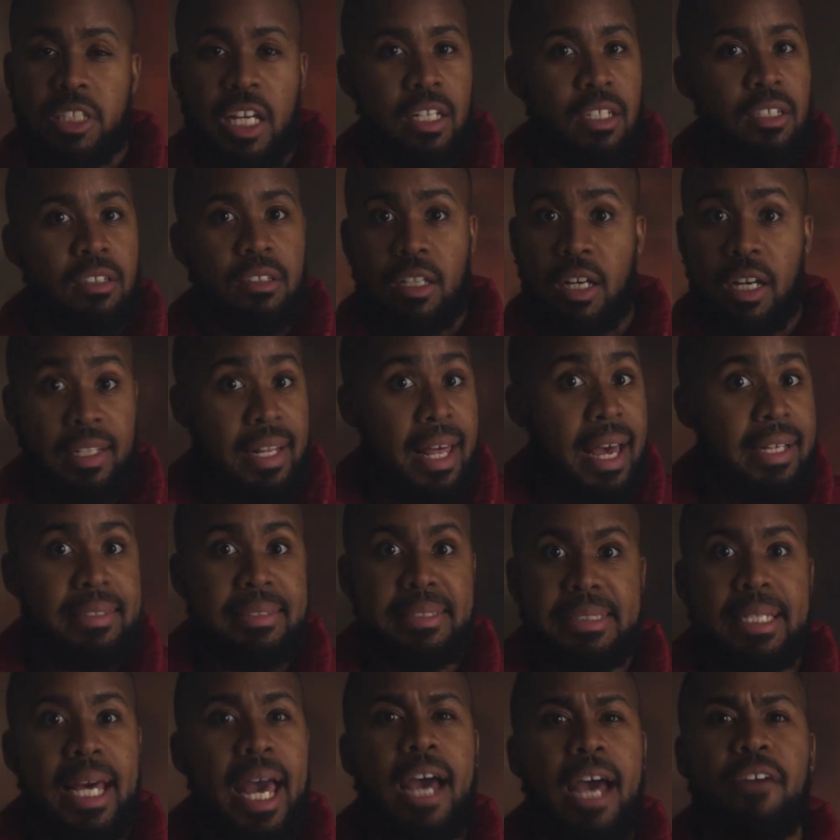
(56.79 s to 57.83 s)
and
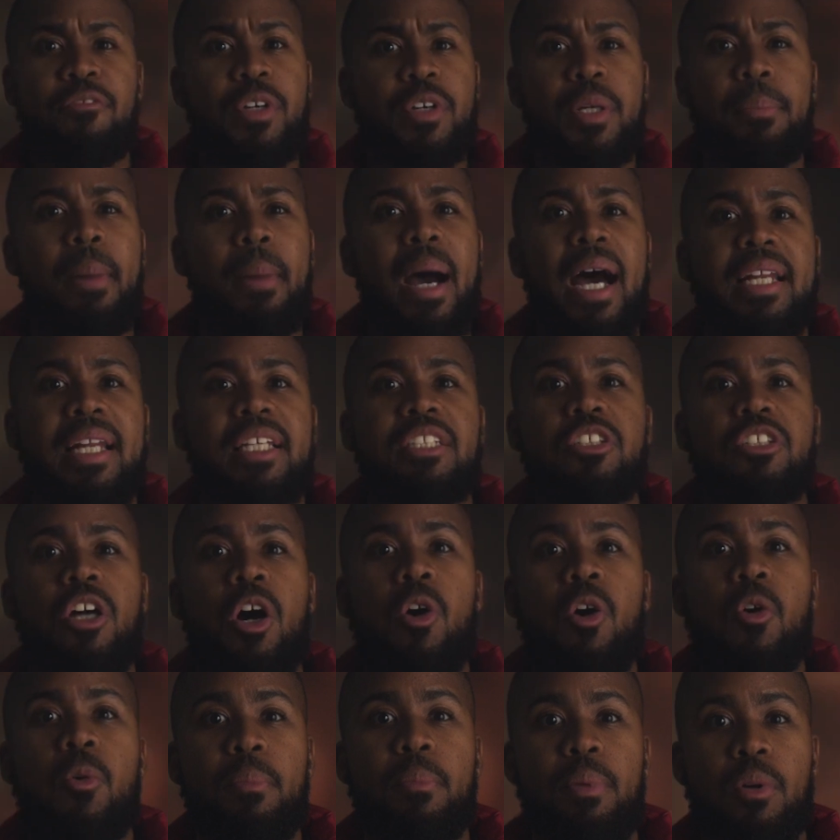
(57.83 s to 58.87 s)
collects everybody's
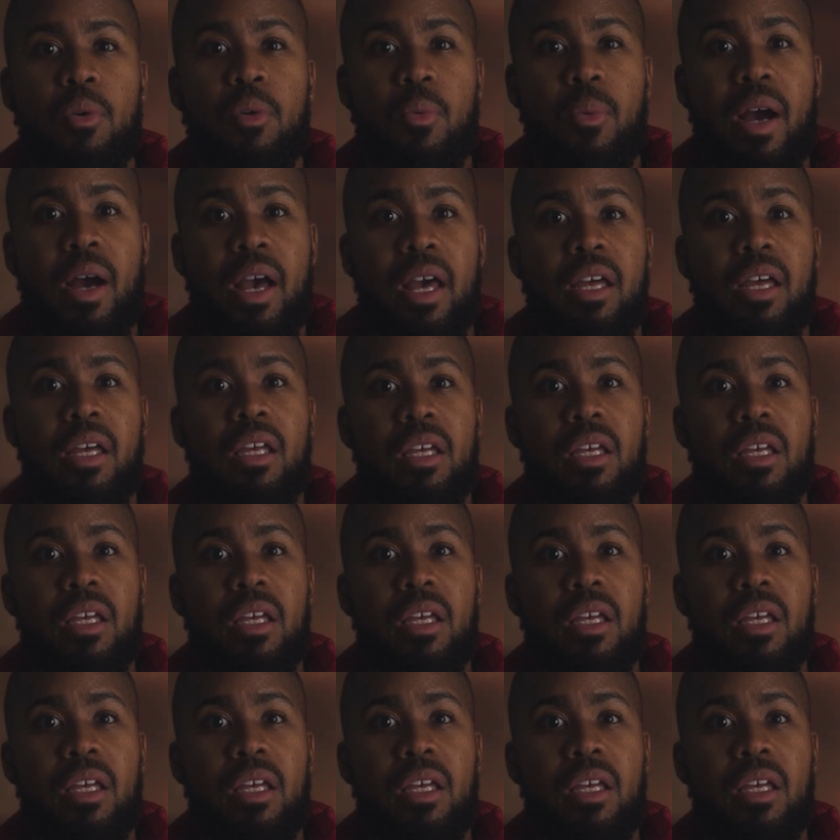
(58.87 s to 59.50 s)
hope away.